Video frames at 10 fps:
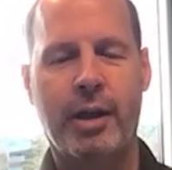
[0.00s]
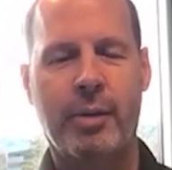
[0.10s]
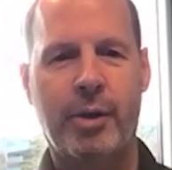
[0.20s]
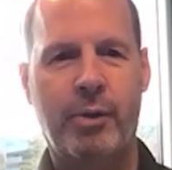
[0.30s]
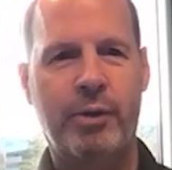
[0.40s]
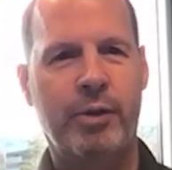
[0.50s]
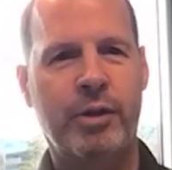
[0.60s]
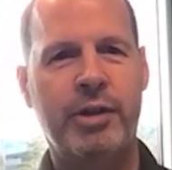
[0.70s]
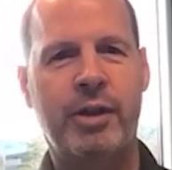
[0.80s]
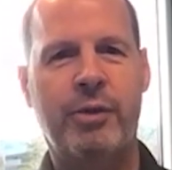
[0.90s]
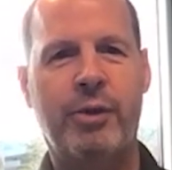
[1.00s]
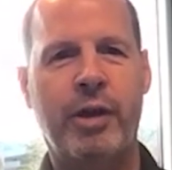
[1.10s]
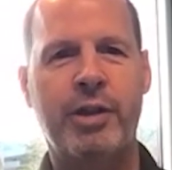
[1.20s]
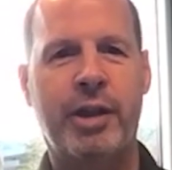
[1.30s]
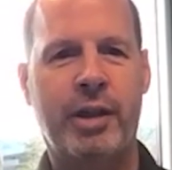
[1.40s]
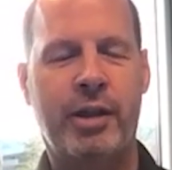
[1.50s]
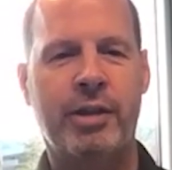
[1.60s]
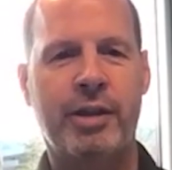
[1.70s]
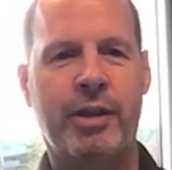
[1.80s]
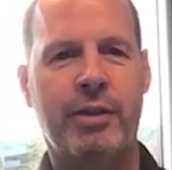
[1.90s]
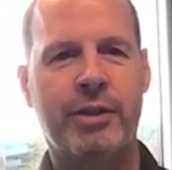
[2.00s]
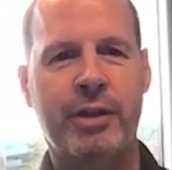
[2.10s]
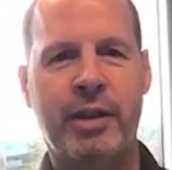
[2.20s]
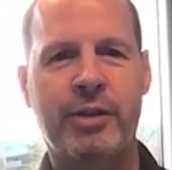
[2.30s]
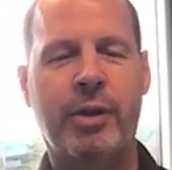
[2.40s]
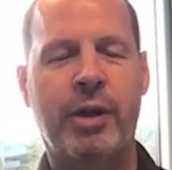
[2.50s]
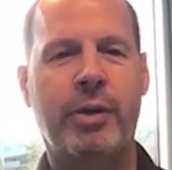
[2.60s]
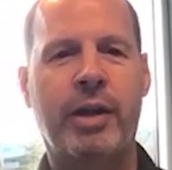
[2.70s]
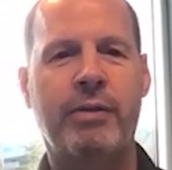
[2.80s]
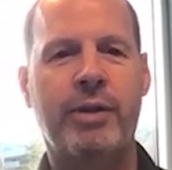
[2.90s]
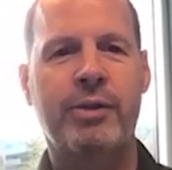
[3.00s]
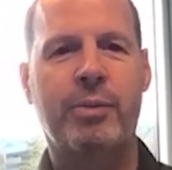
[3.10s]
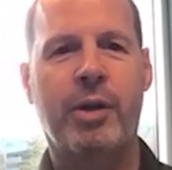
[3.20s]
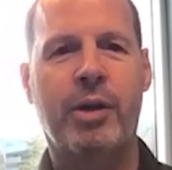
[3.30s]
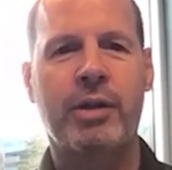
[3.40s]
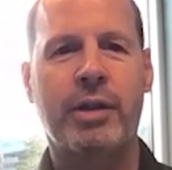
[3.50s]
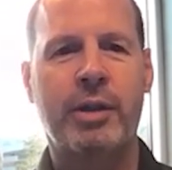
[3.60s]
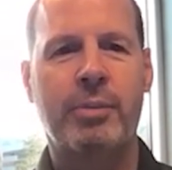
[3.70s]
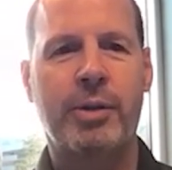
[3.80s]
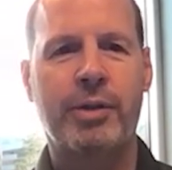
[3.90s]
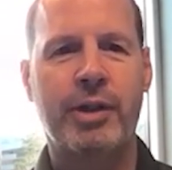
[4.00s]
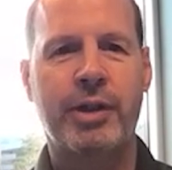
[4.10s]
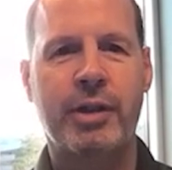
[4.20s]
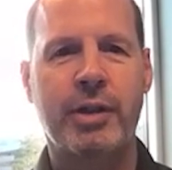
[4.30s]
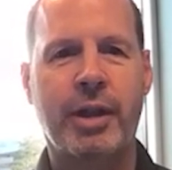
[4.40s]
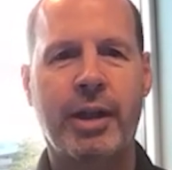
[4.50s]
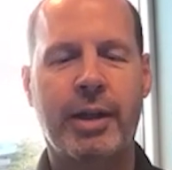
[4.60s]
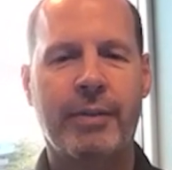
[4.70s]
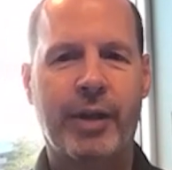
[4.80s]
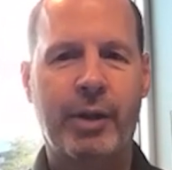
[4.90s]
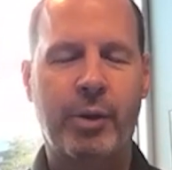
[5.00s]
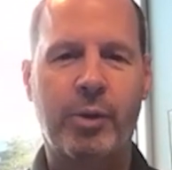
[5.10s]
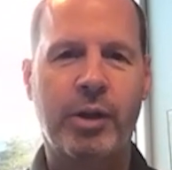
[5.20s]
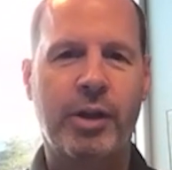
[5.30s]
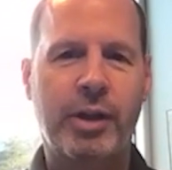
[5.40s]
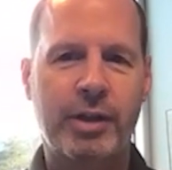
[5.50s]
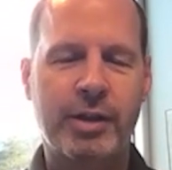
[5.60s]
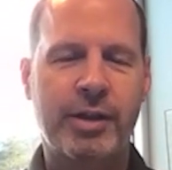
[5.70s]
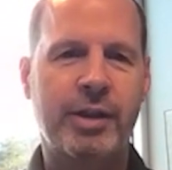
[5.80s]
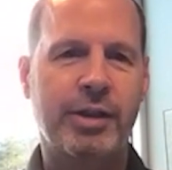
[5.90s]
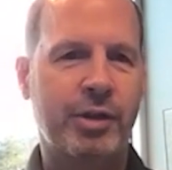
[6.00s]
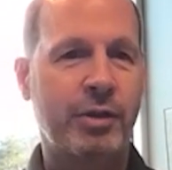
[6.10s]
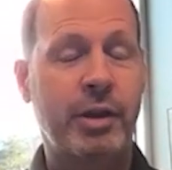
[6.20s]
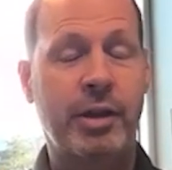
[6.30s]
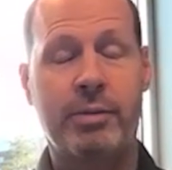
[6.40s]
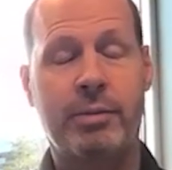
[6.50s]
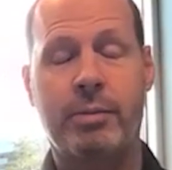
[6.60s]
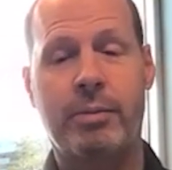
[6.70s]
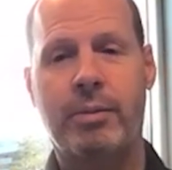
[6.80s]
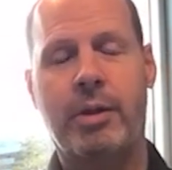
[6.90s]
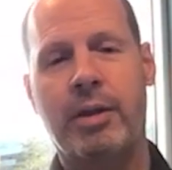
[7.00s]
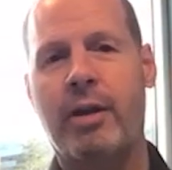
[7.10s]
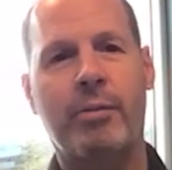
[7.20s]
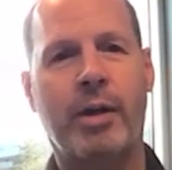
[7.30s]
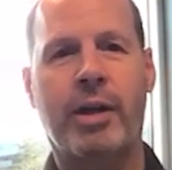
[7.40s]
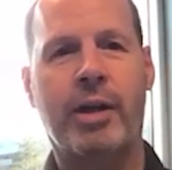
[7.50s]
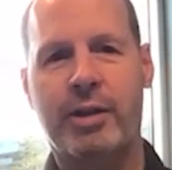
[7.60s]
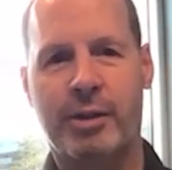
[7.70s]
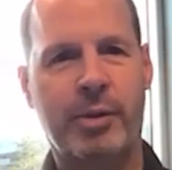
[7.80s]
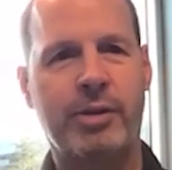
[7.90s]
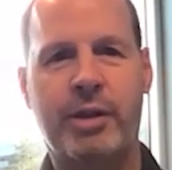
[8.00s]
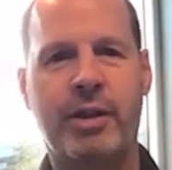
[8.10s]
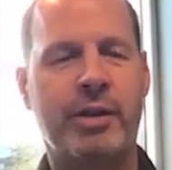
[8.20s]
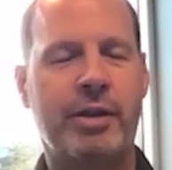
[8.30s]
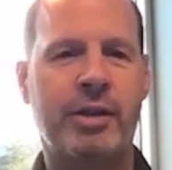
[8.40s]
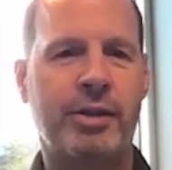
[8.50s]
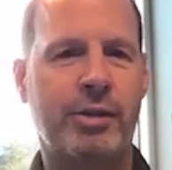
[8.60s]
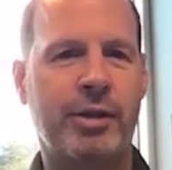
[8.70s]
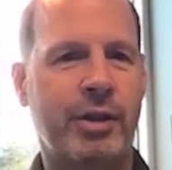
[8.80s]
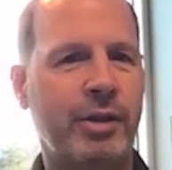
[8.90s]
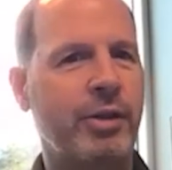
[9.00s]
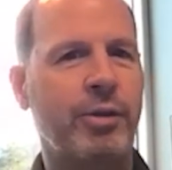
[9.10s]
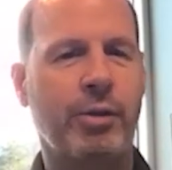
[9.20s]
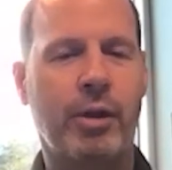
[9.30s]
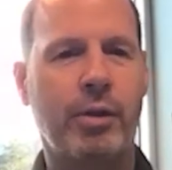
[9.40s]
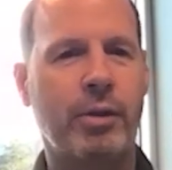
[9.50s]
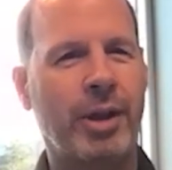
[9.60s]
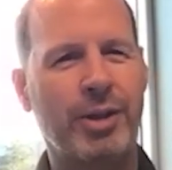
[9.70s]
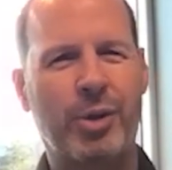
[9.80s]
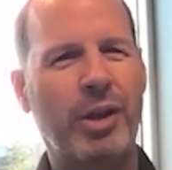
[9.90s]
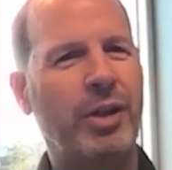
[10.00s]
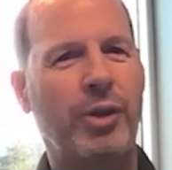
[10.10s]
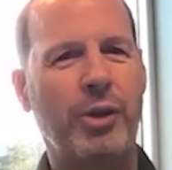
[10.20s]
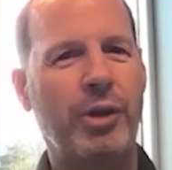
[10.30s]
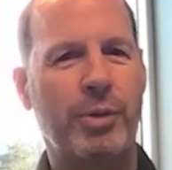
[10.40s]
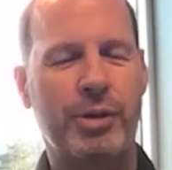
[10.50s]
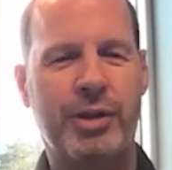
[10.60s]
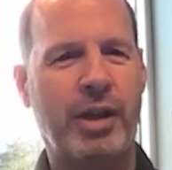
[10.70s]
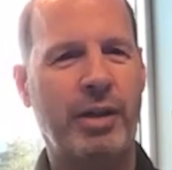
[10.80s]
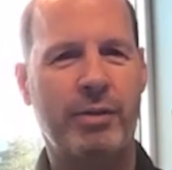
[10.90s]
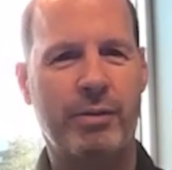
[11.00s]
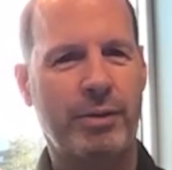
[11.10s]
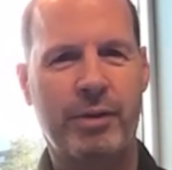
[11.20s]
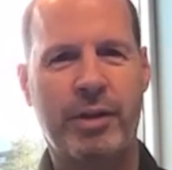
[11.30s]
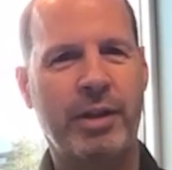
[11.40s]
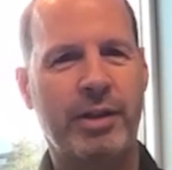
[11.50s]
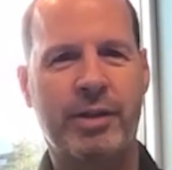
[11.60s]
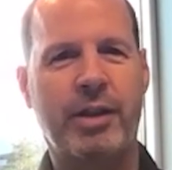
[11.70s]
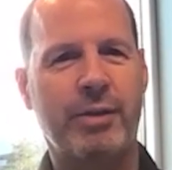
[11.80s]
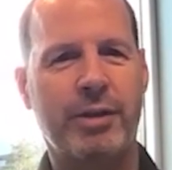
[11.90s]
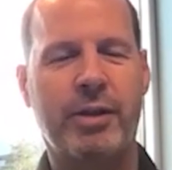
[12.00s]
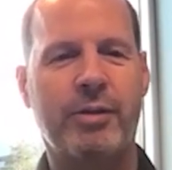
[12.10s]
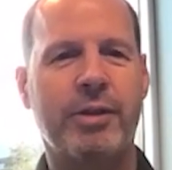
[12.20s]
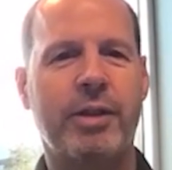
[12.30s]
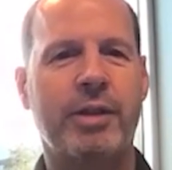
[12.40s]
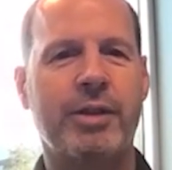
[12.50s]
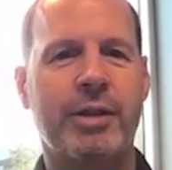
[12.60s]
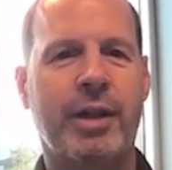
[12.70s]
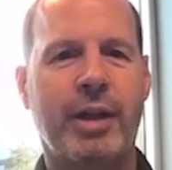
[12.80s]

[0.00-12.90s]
but we've really differentiated ourselves. And that's why we have this market leading position and we really think this industry, and a lot of market experts think this industry is going to grow 20 to 30% for the next several, several years.